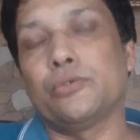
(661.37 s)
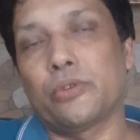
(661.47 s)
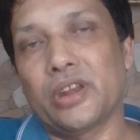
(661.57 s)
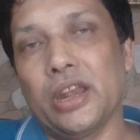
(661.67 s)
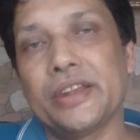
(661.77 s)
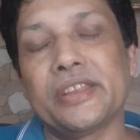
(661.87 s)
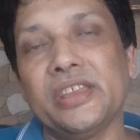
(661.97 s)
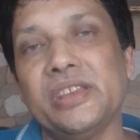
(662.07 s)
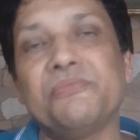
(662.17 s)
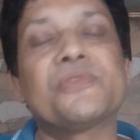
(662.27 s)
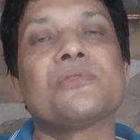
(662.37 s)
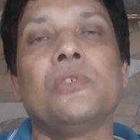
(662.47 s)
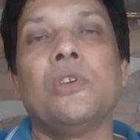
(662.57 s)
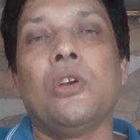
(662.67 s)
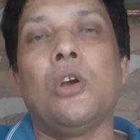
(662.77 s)
your relatives,
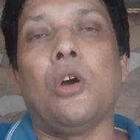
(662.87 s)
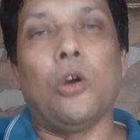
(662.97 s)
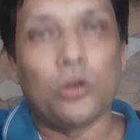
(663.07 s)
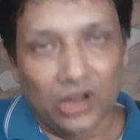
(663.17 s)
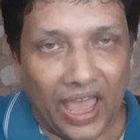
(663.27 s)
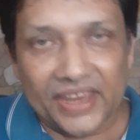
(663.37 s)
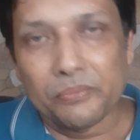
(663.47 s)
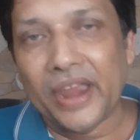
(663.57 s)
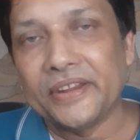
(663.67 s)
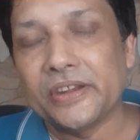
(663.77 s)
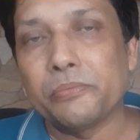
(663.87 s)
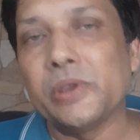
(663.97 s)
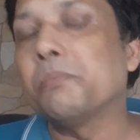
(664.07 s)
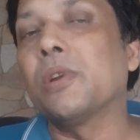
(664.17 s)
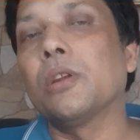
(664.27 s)
or like-minded
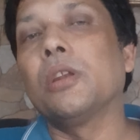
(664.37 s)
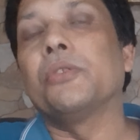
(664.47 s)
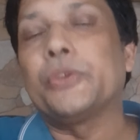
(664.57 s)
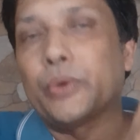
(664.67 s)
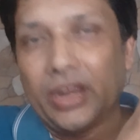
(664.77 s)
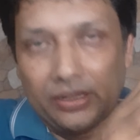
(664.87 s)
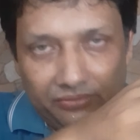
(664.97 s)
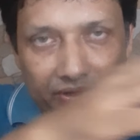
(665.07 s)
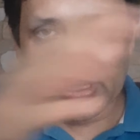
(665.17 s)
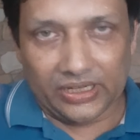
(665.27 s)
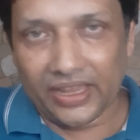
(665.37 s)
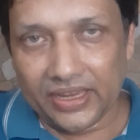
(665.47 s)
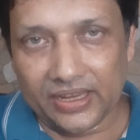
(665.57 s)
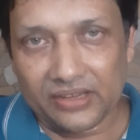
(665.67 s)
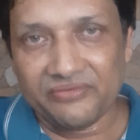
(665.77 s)
people. You can
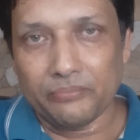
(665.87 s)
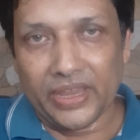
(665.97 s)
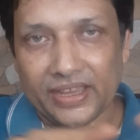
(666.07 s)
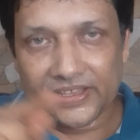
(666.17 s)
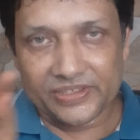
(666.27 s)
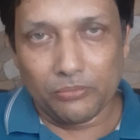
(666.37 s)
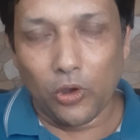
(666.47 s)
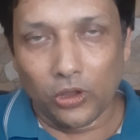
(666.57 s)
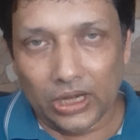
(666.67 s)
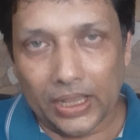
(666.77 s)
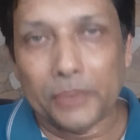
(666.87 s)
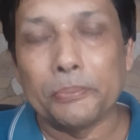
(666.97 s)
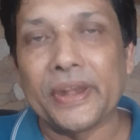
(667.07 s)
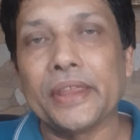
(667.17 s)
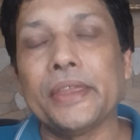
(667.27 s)
take, make a small
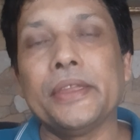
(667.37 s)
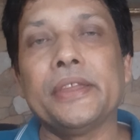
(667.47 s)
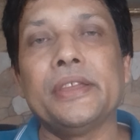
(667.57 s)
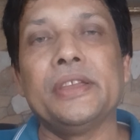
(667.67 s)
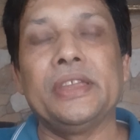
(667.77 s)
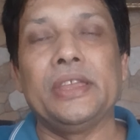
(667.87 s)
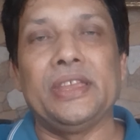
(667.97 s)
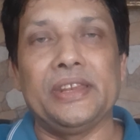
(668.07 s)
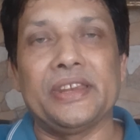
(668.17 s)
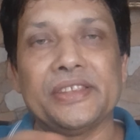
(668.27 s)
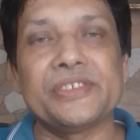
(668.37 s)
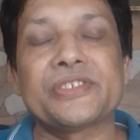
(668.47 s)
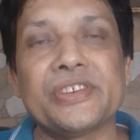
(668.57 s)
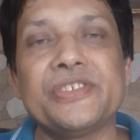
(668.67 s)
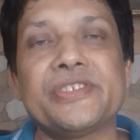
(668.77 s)
company in a
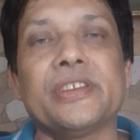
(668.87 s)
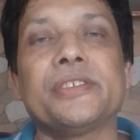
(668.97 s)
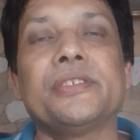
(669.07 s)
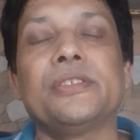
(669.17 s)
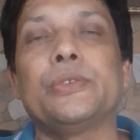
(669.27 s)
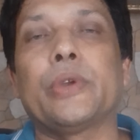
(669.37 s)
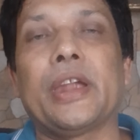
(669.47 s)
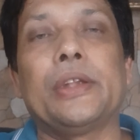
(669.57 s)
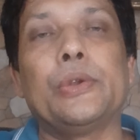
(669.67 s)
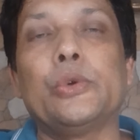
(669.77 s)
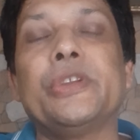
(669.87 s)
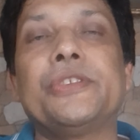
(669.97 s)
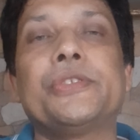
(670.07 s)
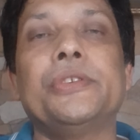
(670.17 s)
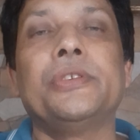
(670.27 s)
registration, you can do
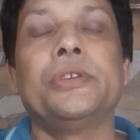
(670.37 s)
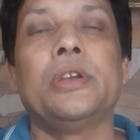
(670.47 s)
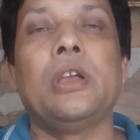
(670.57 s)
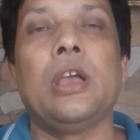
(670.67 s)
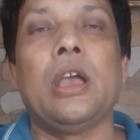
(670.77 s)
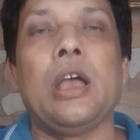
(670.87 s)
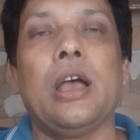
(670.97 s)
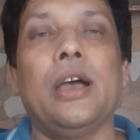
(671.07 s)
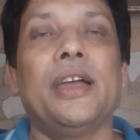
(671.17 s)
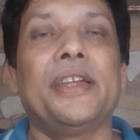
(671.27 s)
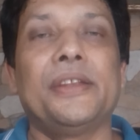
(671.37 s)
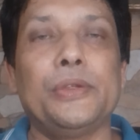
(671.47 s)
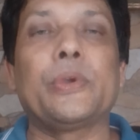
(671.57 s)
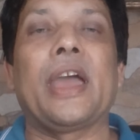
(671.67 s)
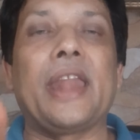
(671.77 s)
it, and
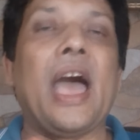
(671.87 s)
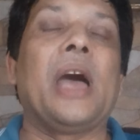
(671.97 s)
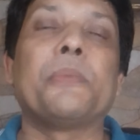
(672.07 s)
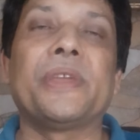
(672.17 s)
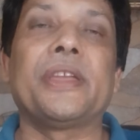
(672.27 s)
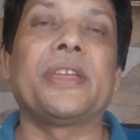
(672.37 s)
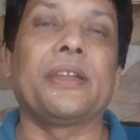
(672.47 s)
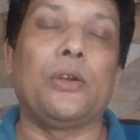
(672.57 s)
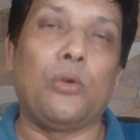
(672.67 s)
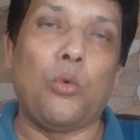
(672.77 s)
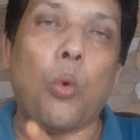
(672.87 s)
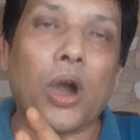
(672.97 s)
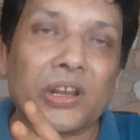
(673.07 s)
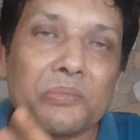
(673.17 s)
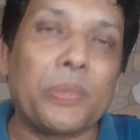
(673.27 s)
you can have a
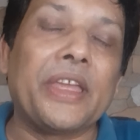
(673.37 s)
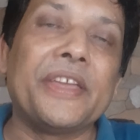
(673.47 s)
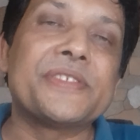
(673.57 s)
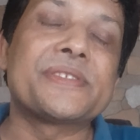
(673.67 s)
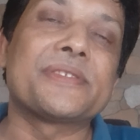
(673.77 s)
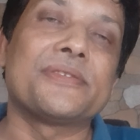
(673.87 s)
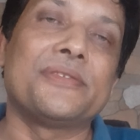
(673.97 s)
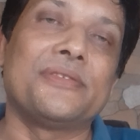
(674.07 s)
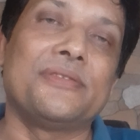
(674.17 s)
workplace.